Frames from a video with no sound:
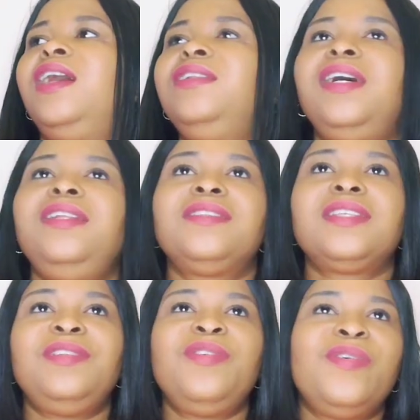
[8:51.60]
And then he
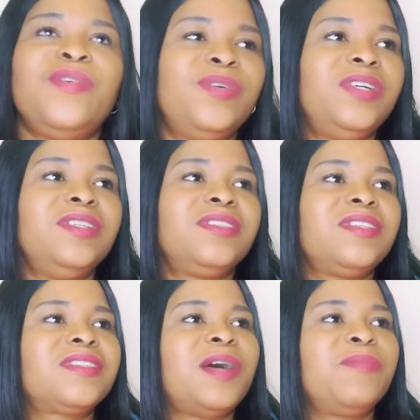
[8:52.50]
said, oh,
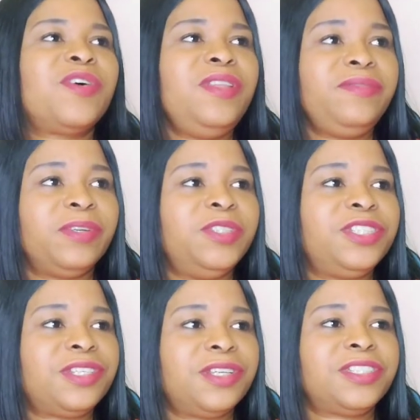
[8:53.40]
sister, I'm calling from
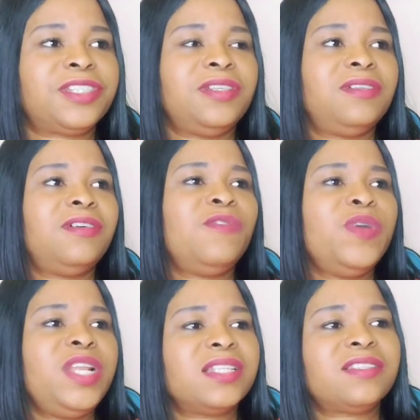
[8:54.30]
the church. Oh,
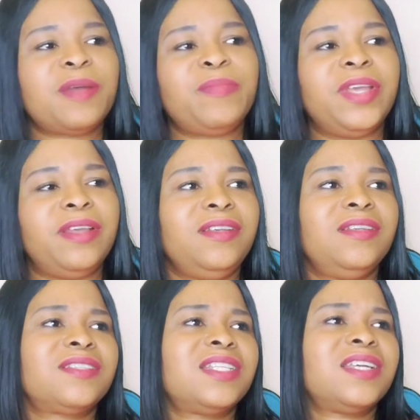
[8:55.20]
Winners Chapel,
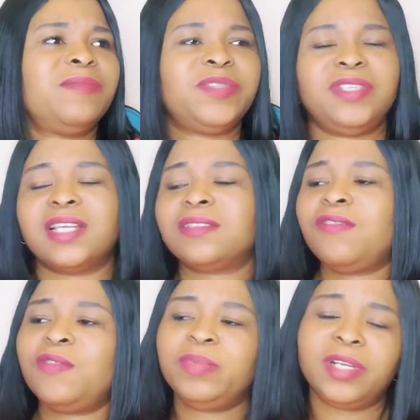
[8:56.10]
Southampton. I
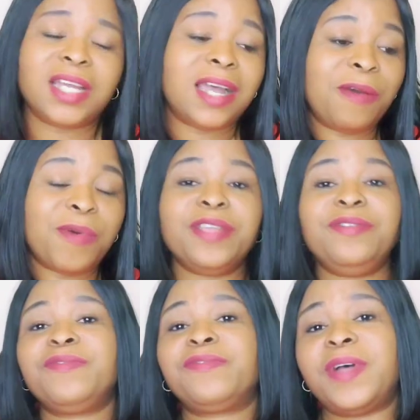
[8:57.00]
said, oh, brother, how are
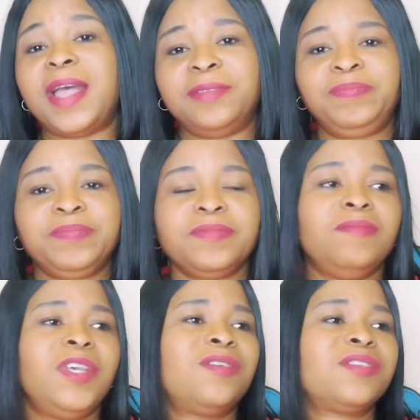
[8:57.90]
you? Fine.
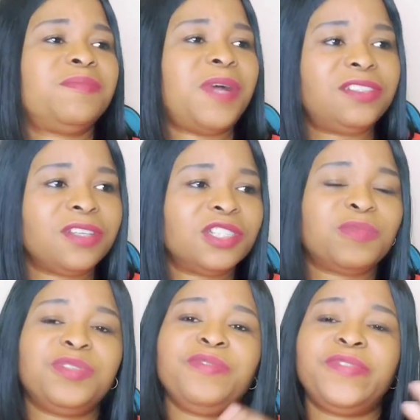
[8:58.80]
Because my
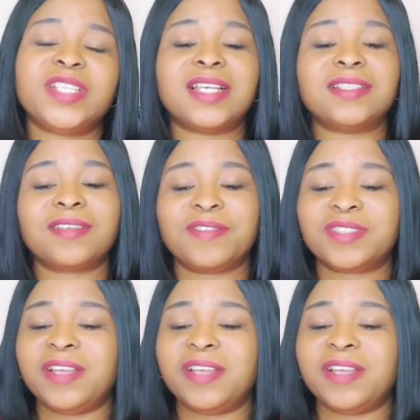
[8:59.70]
church will do first and second